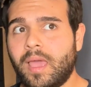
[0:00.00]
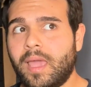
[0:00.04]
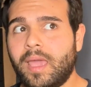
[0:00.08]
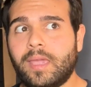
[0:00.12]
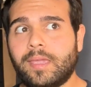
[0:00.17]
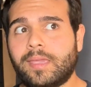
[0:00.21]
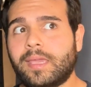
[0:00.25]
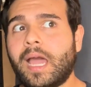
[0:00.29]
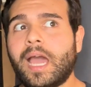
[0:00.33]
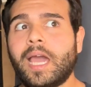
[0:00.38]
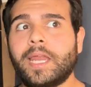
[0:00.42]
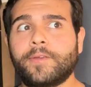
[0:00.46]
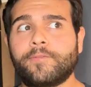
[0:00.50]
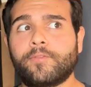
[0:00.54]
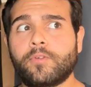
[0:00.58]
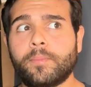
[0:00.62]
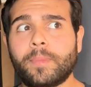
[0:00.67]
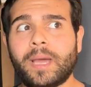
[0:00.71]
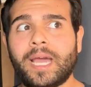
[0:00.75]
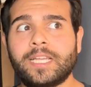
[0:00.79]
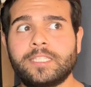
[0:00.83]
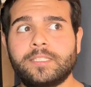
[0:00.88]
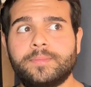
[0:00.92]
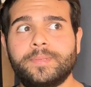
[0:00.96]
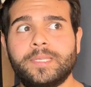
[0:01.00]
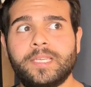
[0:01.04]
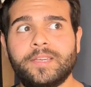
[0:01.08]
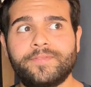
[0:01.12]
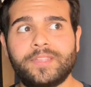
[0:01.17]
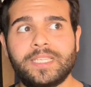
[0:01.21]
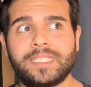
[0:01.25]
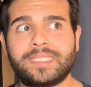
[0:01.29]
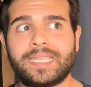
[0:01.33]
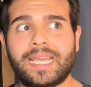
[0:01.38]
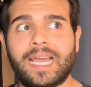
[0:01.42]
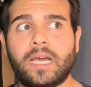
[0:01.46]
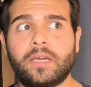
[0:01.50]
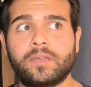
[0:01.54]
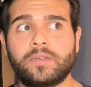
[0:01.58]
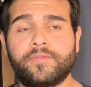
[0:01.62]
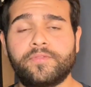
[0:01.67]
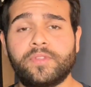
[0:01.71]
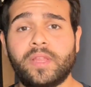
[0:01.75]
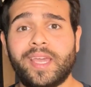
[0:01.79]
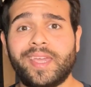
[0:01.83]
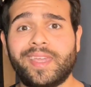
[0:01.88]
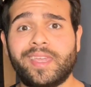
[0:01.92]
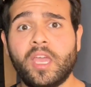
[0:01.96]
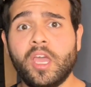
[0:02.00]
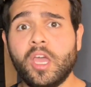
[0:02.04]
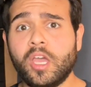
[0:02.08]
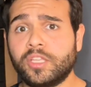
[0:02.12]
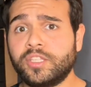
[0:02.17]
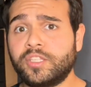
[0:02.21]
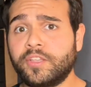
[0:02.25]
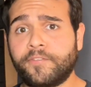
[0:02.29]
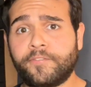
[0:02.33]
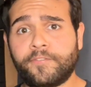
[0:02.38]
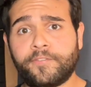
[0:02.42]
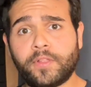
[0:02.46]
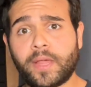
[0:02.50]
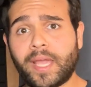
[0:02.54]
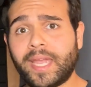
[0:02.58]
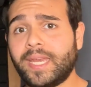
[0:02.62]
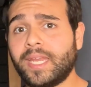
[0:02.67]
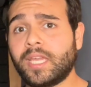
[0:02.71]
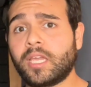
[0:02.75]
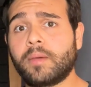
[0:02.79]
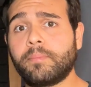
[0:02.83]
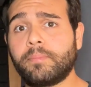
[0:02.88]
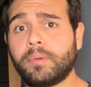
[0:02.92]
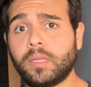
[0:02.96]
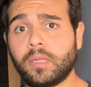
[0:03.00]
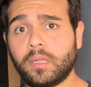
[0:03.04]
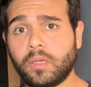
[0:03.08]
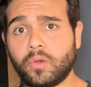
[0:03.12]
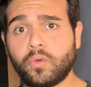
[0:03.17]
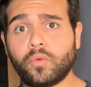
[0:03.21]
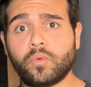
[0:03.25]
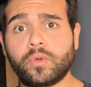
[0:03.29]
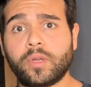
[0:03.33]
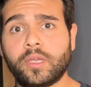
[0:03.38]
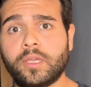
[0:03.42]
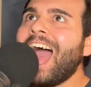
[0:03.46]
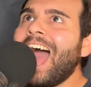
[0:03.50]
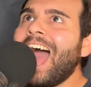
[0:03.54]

It kind of reminds me of the sound of like deflating a balloon.